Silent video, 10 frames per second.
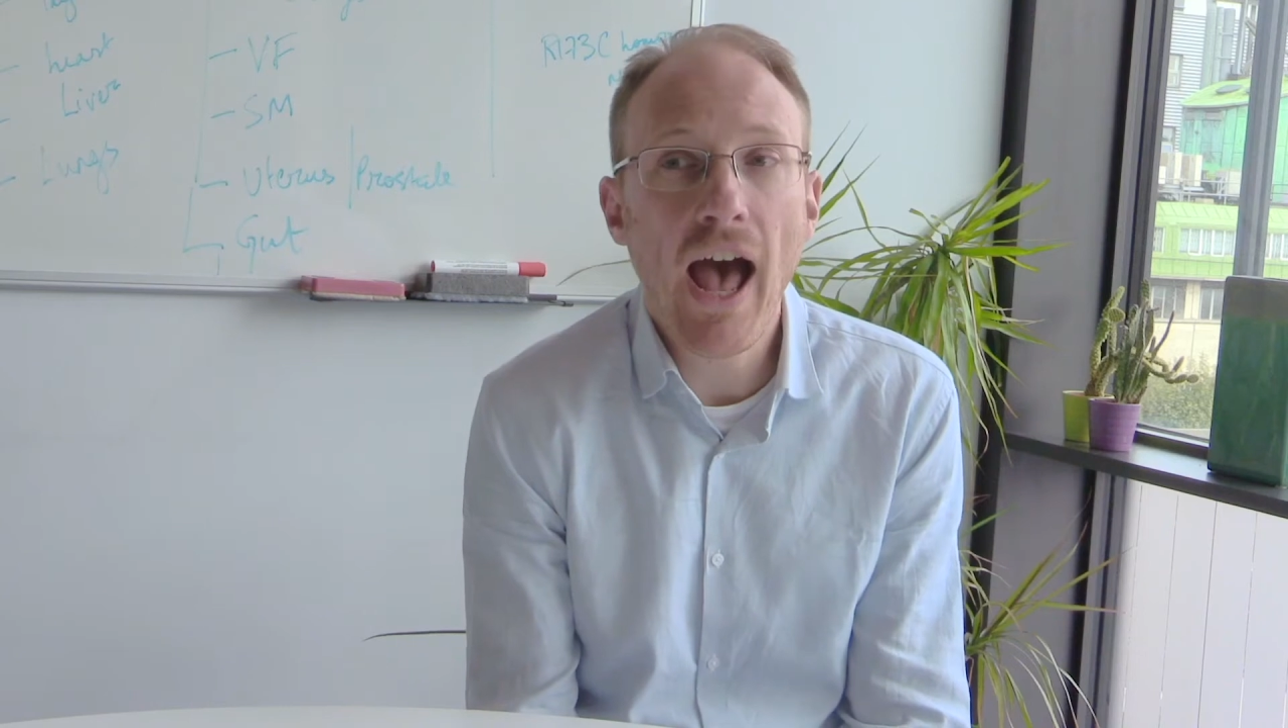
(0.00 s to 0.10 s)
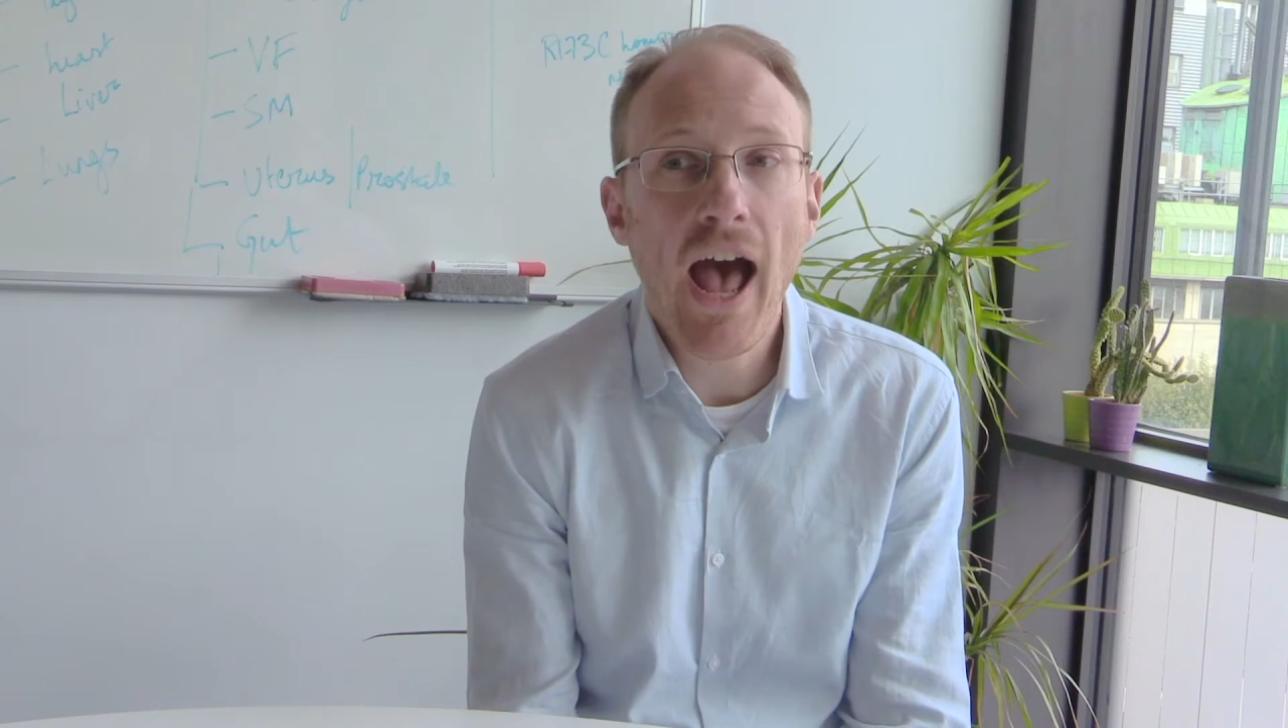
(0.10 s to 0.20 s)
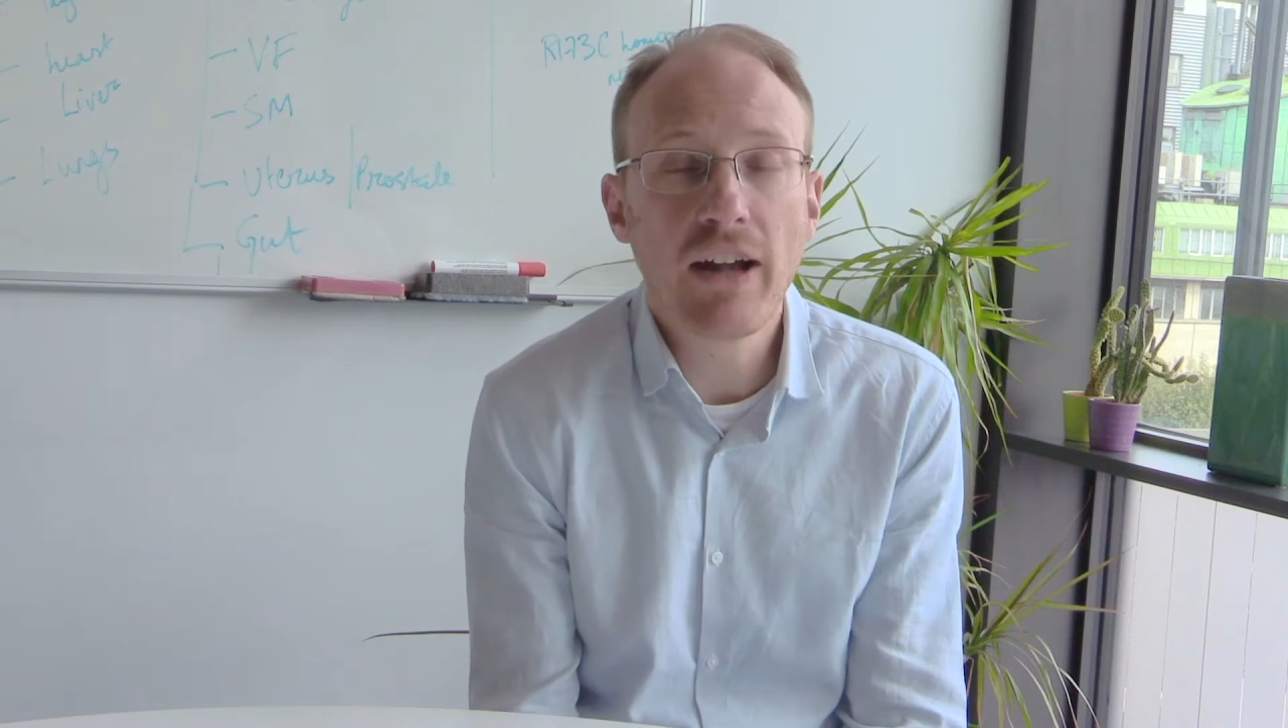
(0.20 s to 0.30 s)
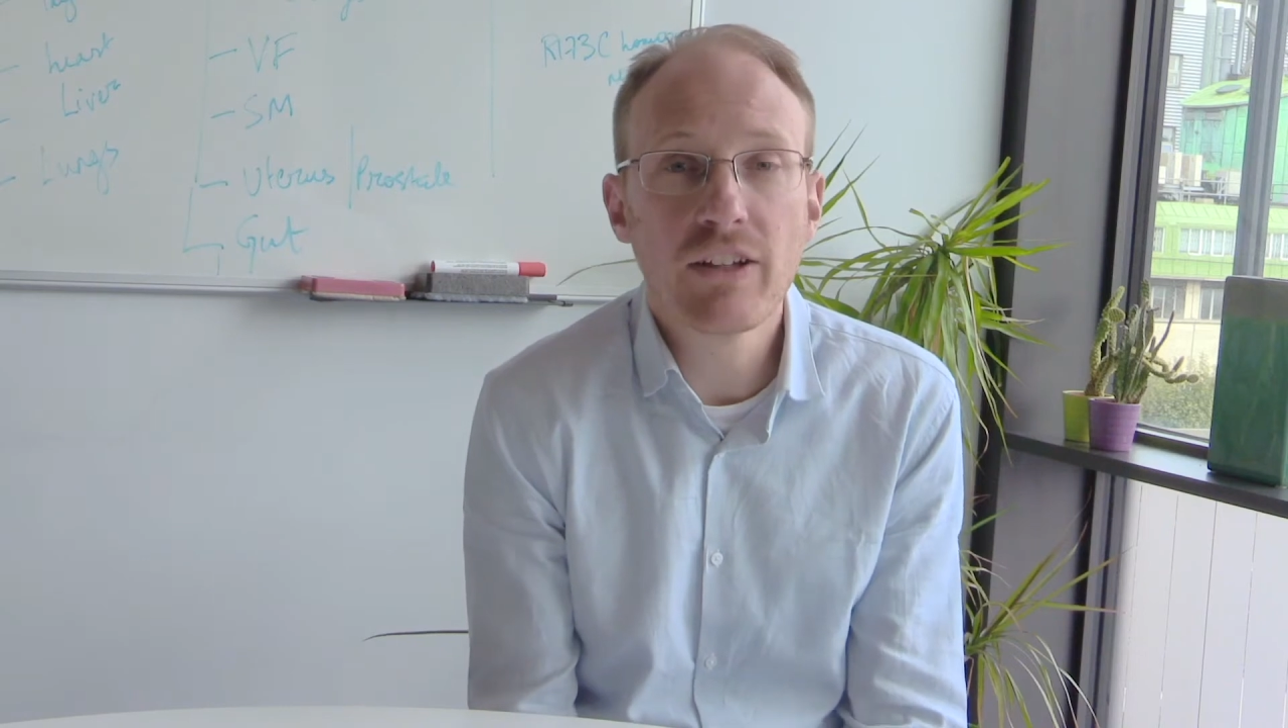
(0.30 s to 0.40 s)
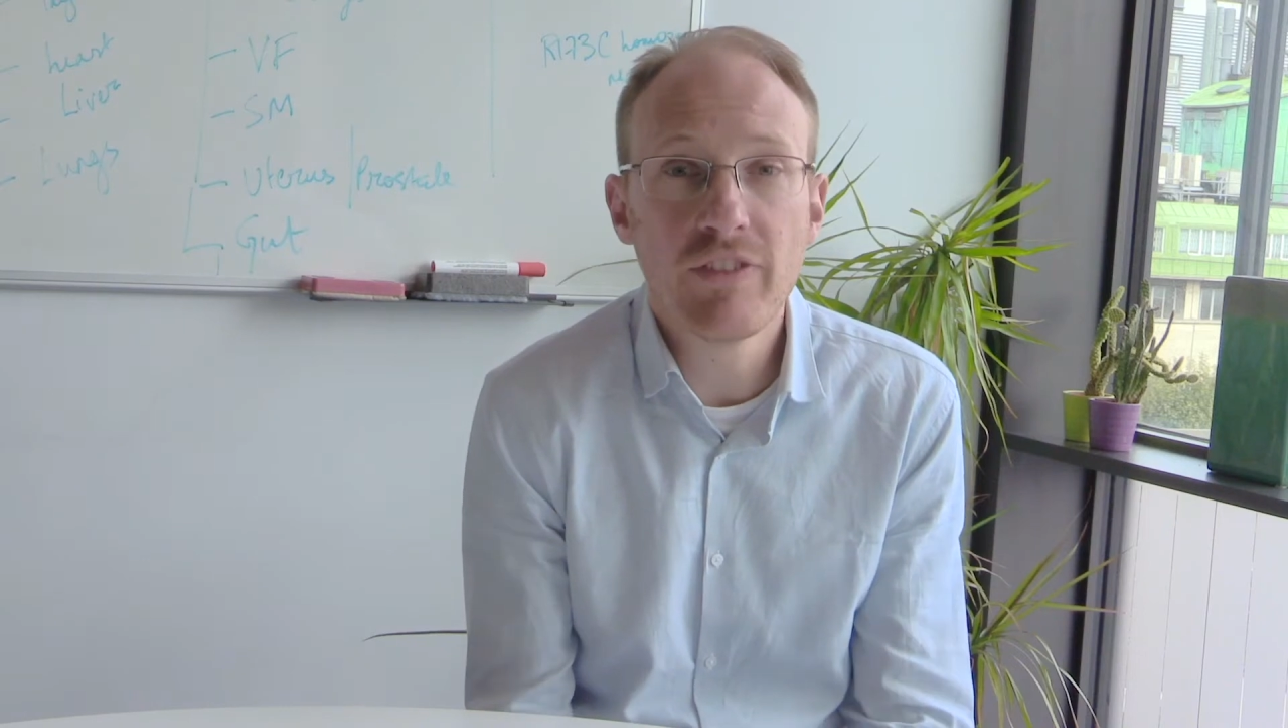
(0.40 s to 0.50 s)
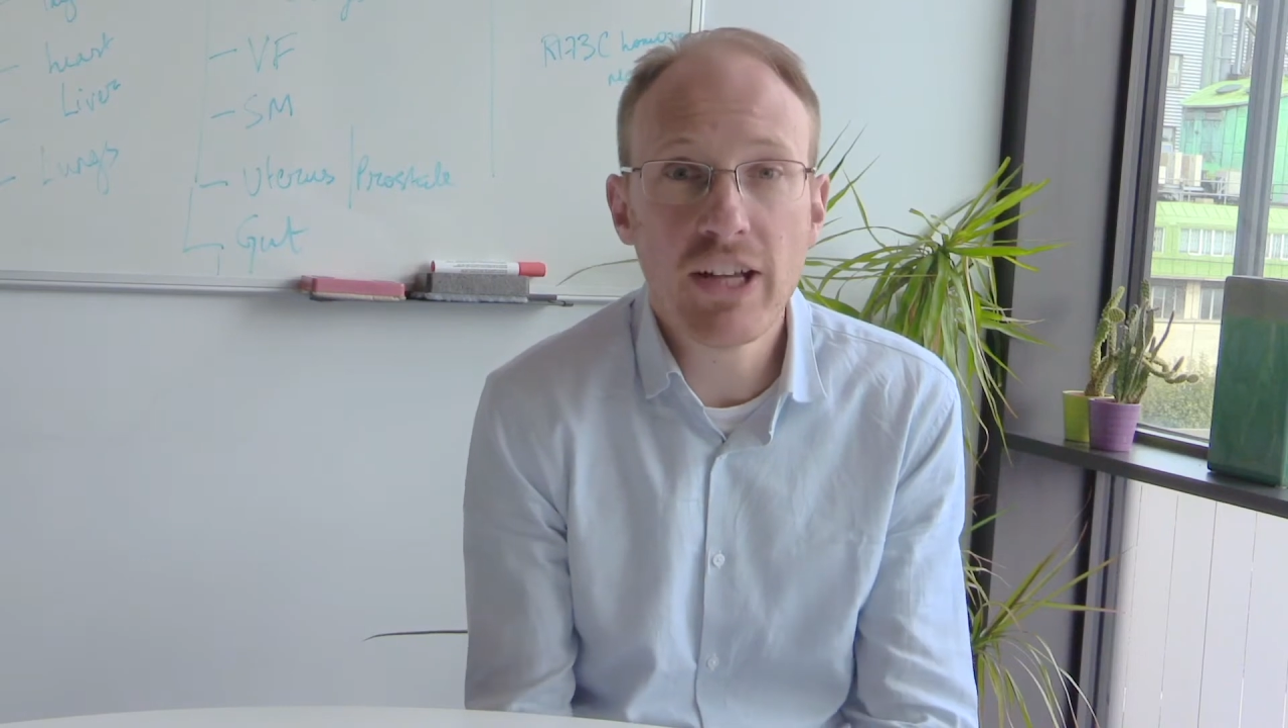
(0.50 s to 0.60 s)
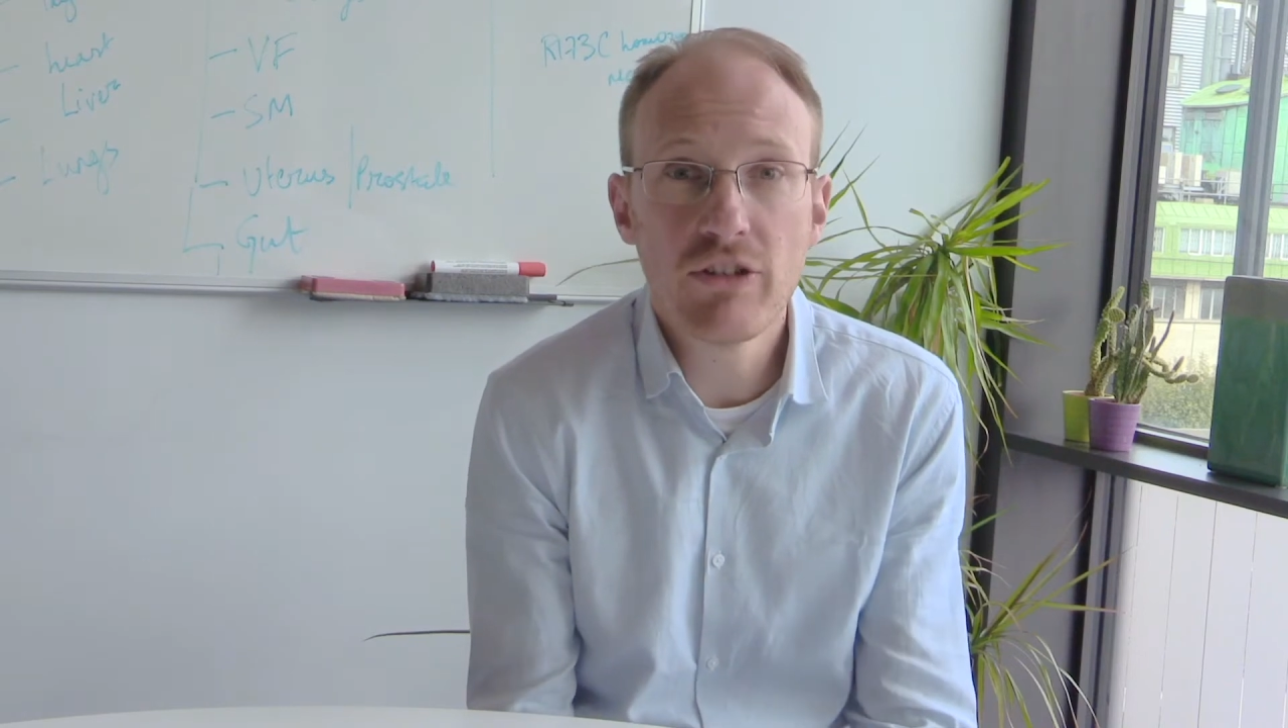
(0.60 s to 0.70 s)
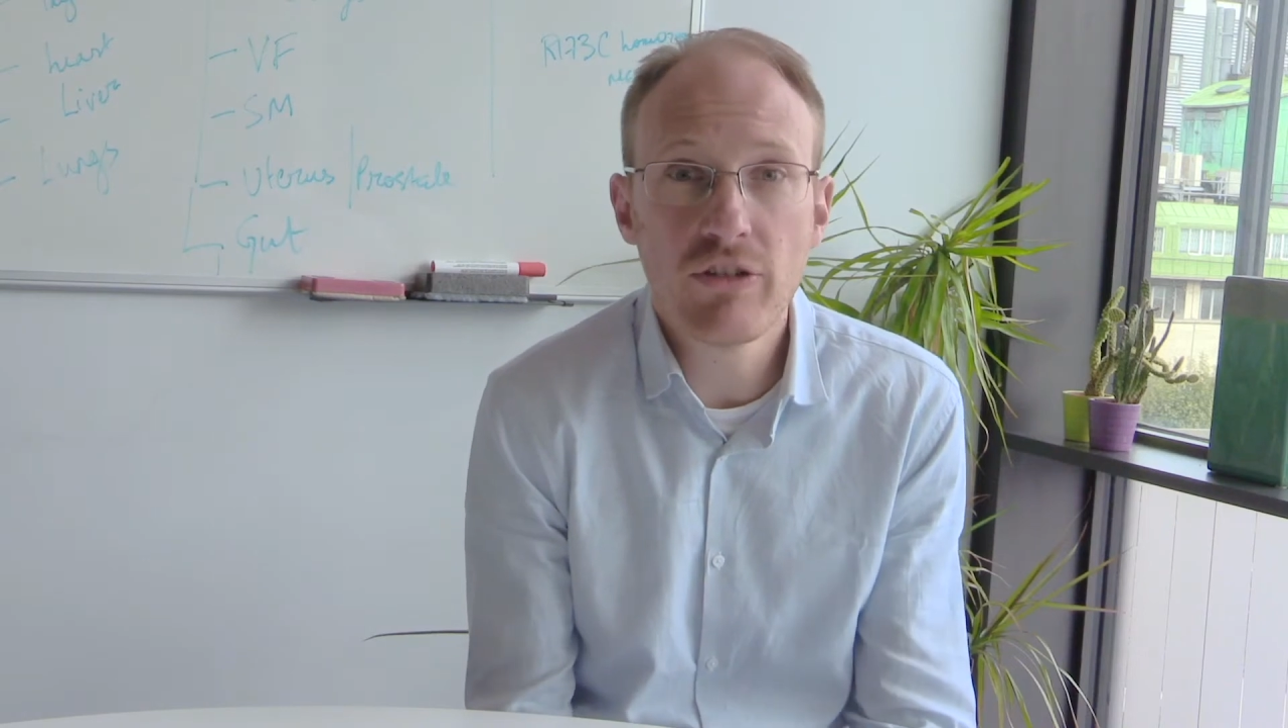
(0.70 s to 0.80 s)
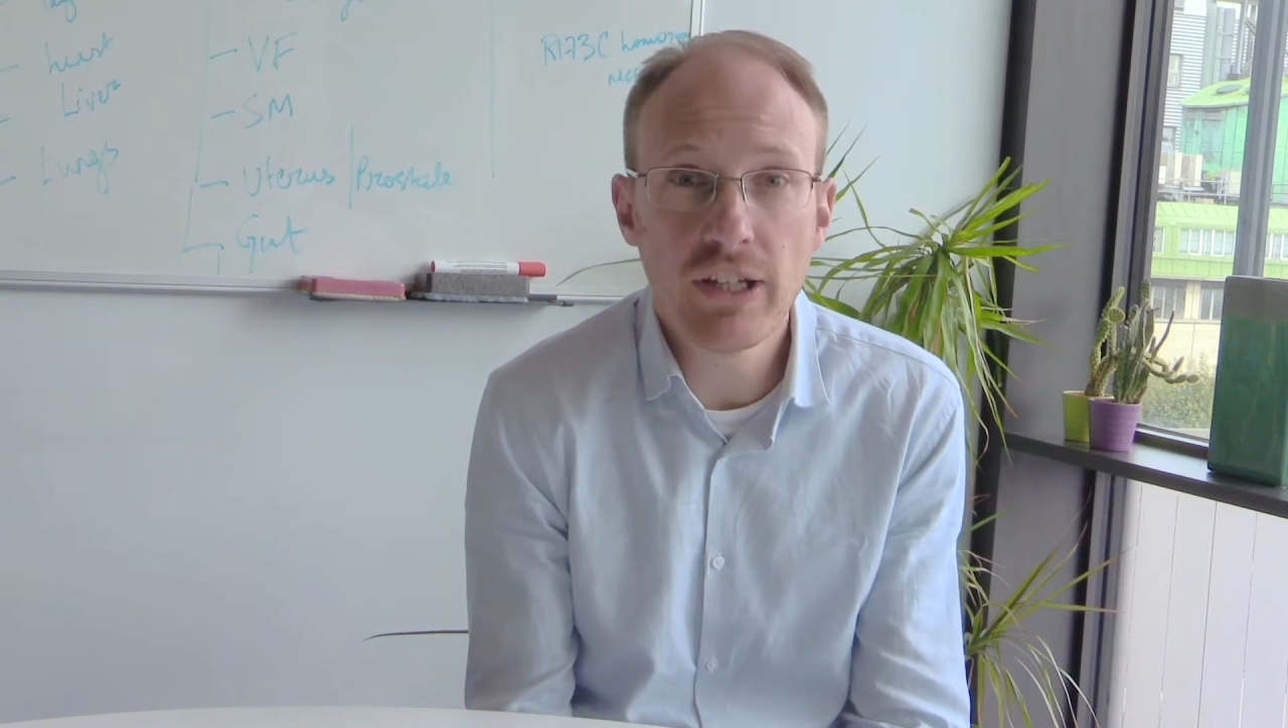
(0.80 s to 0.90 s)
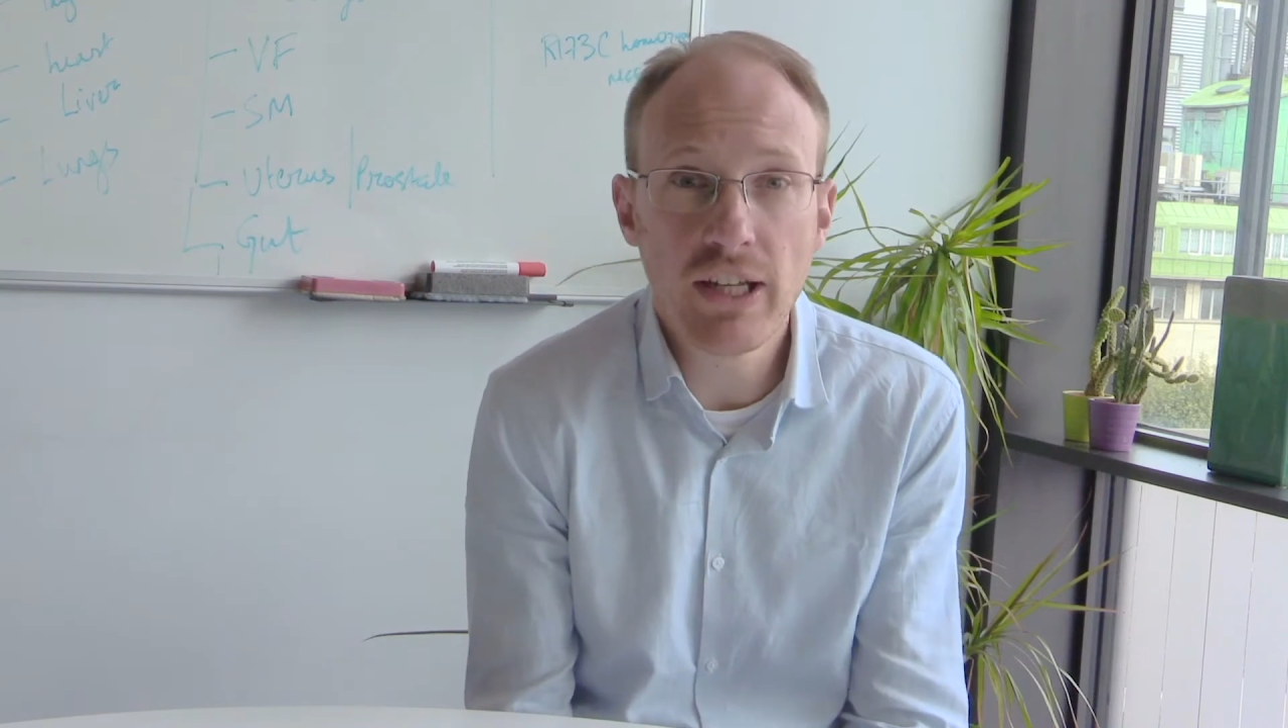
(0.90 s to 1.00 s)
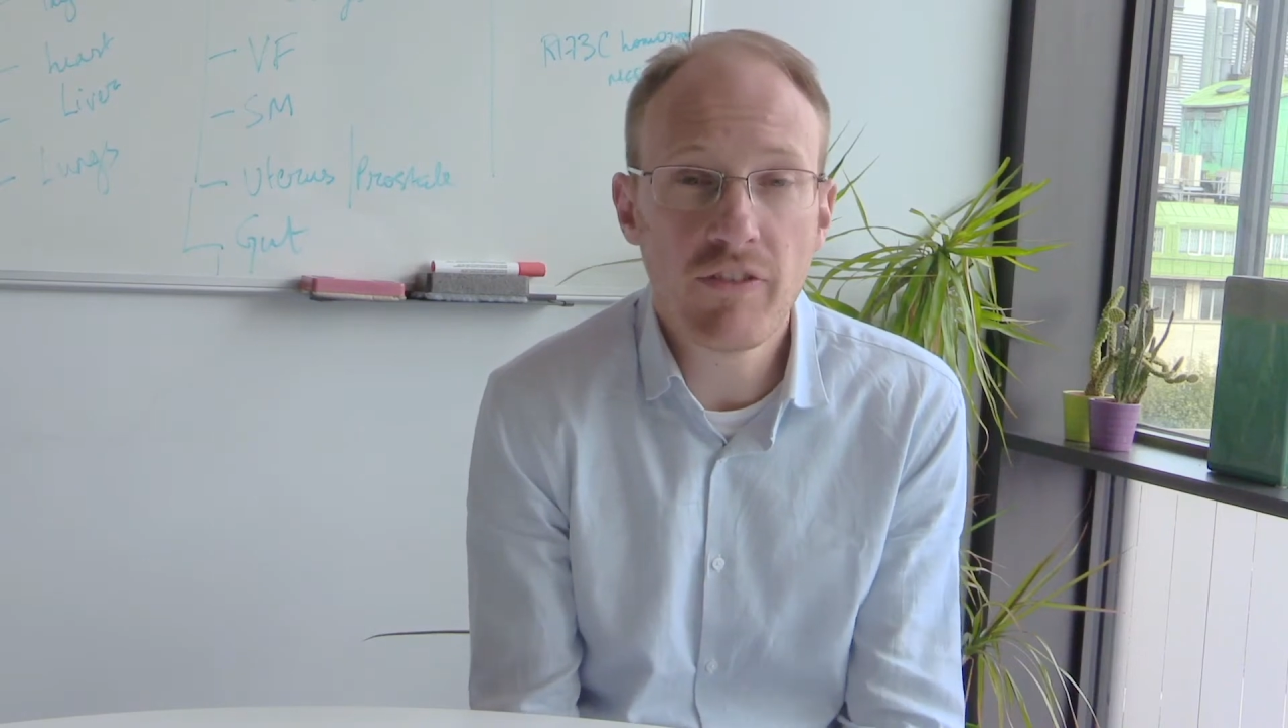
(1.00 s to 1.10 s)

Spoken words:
activatory